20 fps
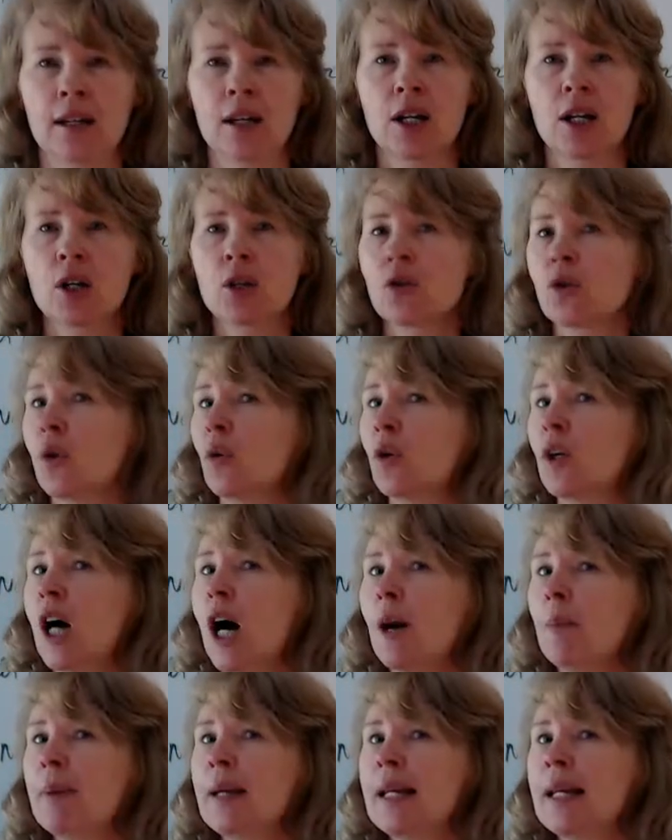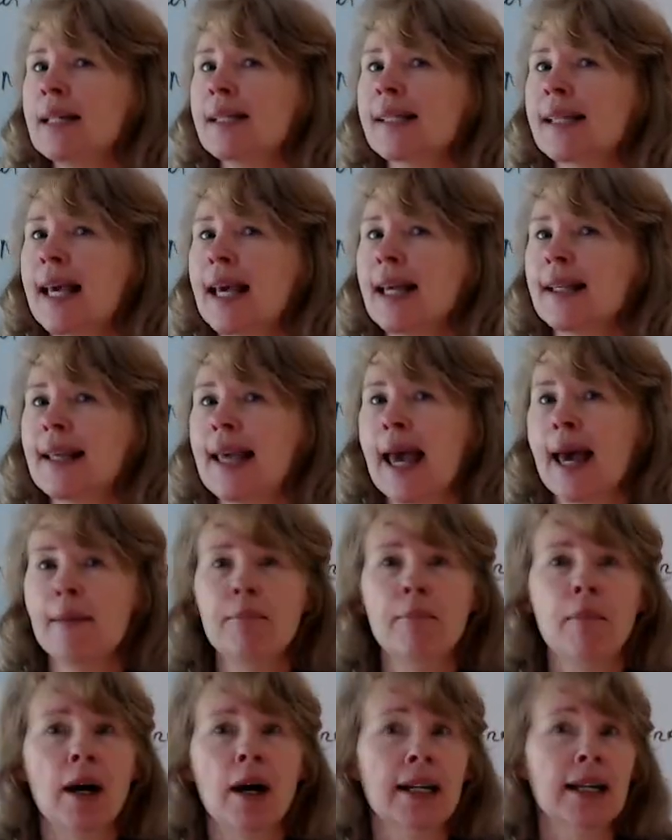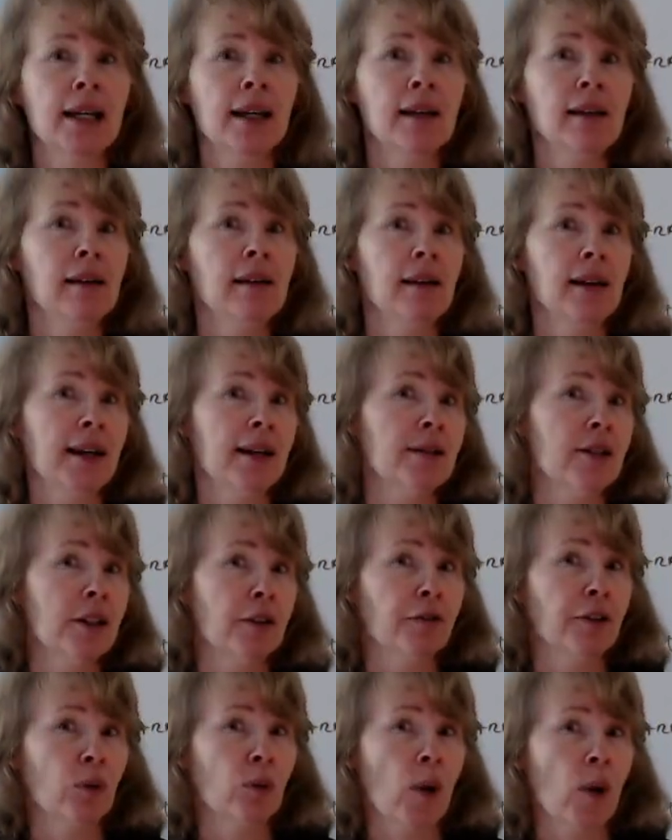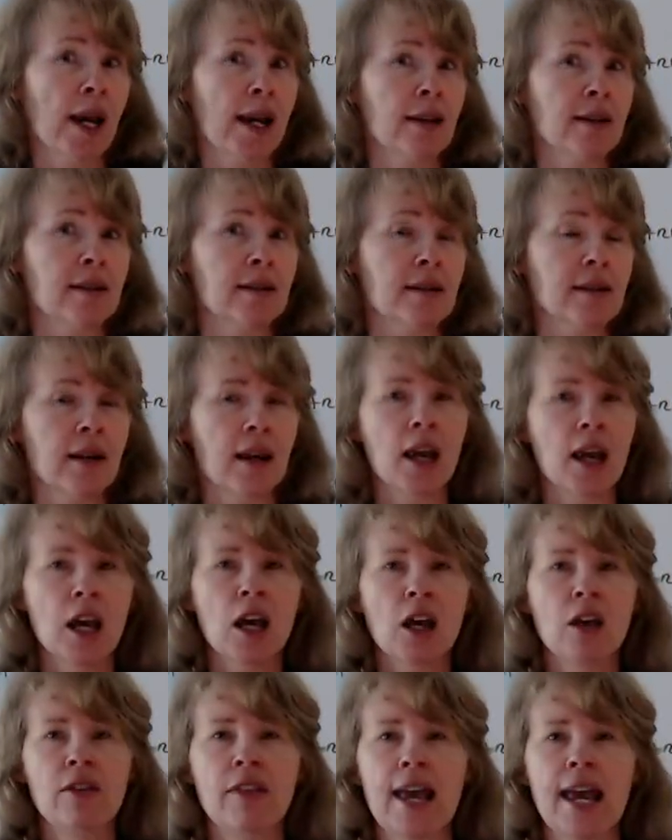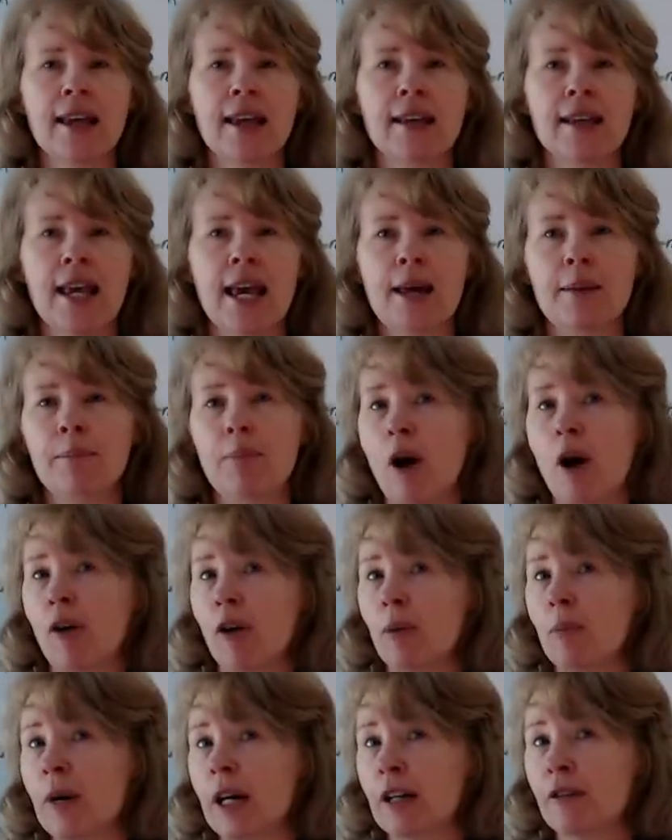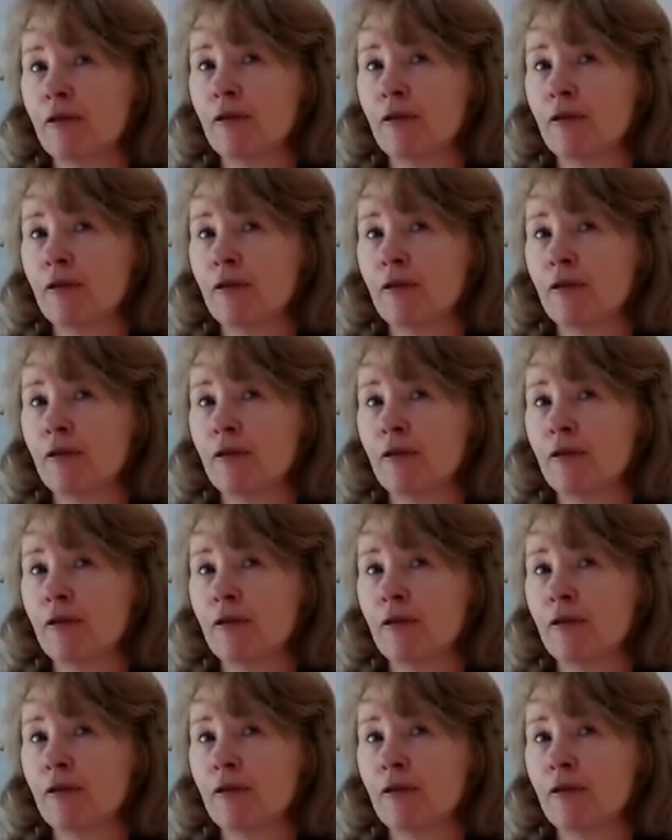So companies can get money in different ways. They can borrow money from a